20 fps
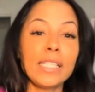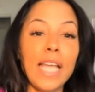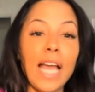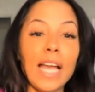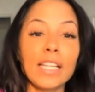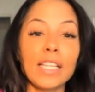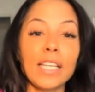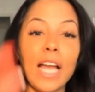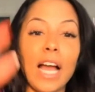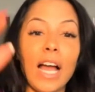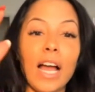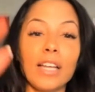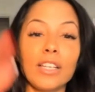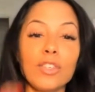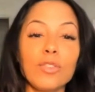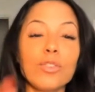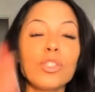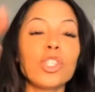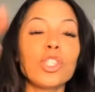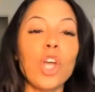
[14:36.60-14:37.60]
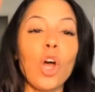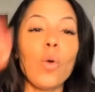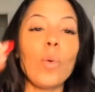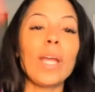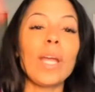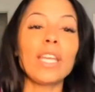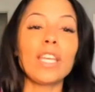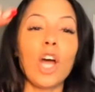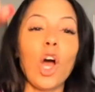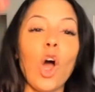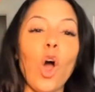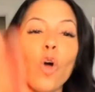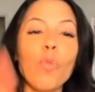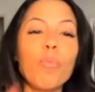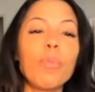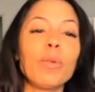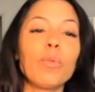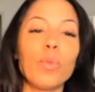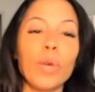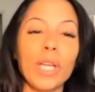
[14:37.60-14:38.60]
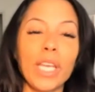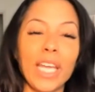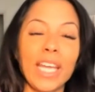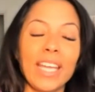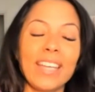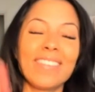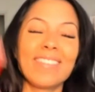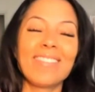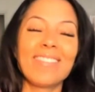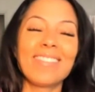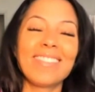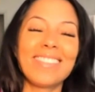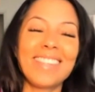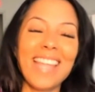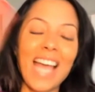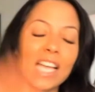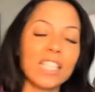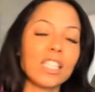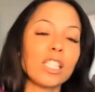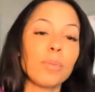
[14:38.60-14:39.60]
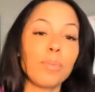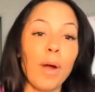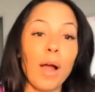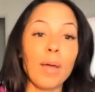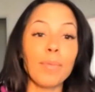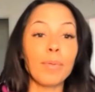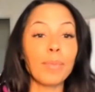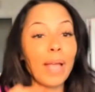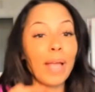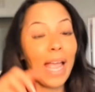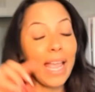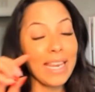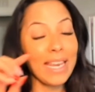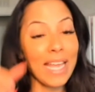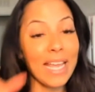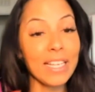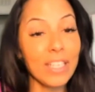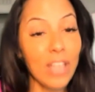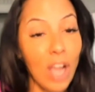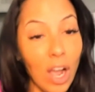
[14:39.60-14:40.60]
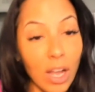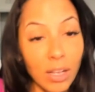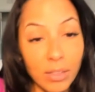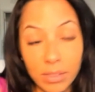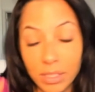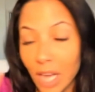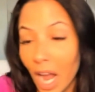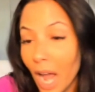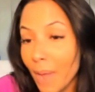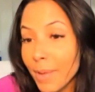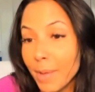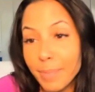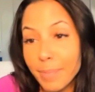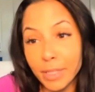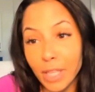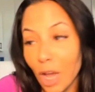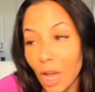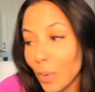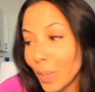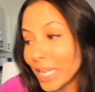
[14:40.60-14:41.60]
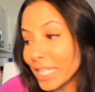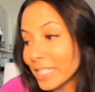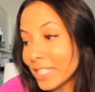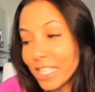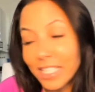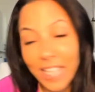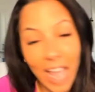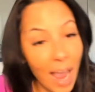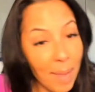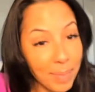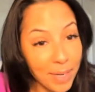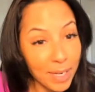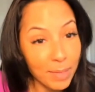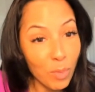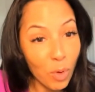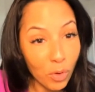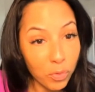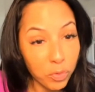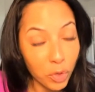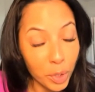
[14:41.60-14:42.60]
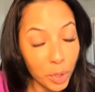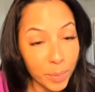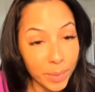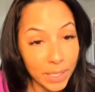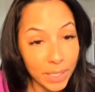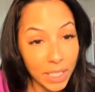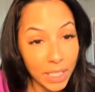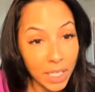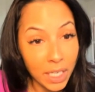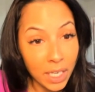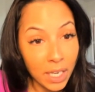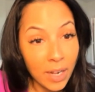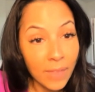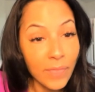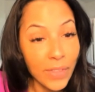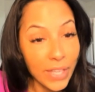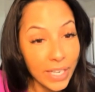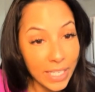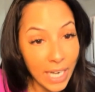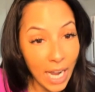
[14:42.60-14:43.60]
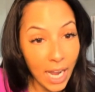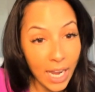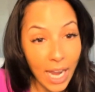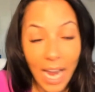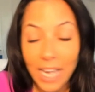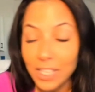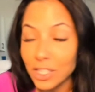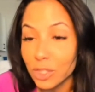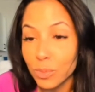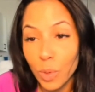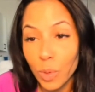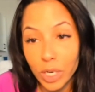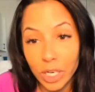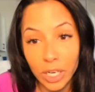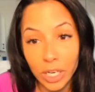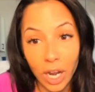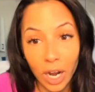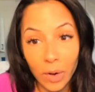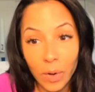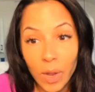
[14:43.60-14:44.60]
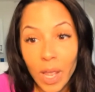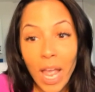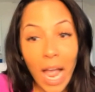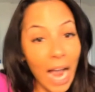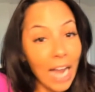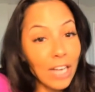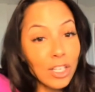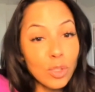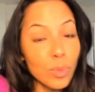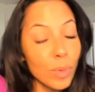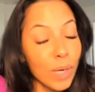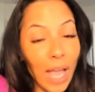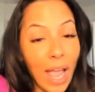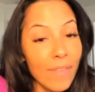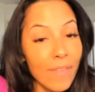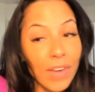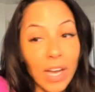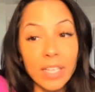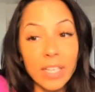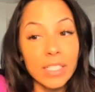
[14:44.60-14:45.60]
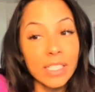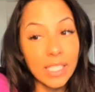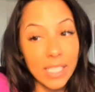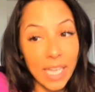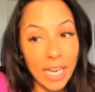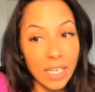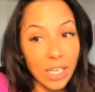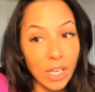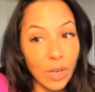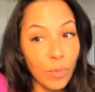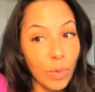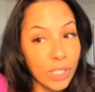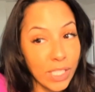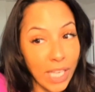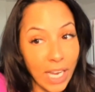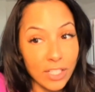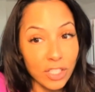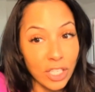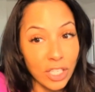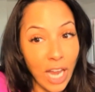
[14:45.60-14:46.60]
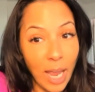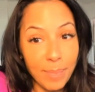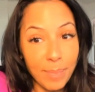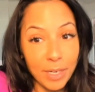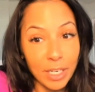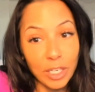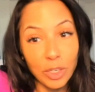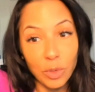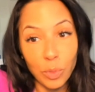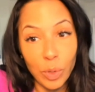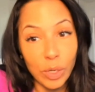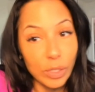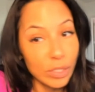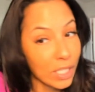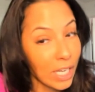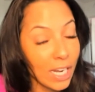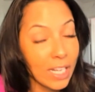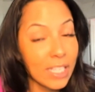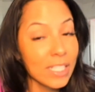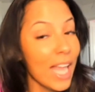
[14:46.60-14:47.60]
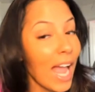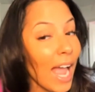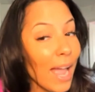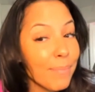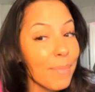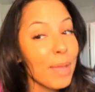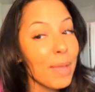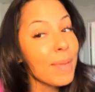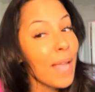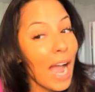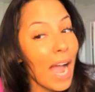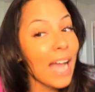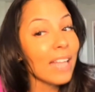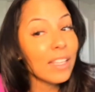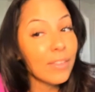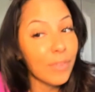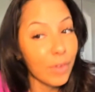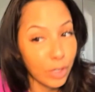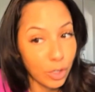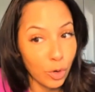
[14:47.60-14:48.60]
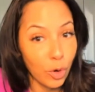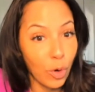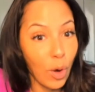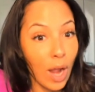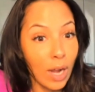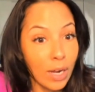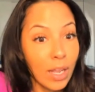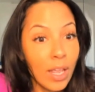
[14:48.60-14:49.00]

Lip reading: are you so in the open with it? That's the problem. And y'all, comment below, is this happening more frequently than not? I just want to know. I just want to have an understanding of what's actually happening in the world today. Because maybe I live under a rock.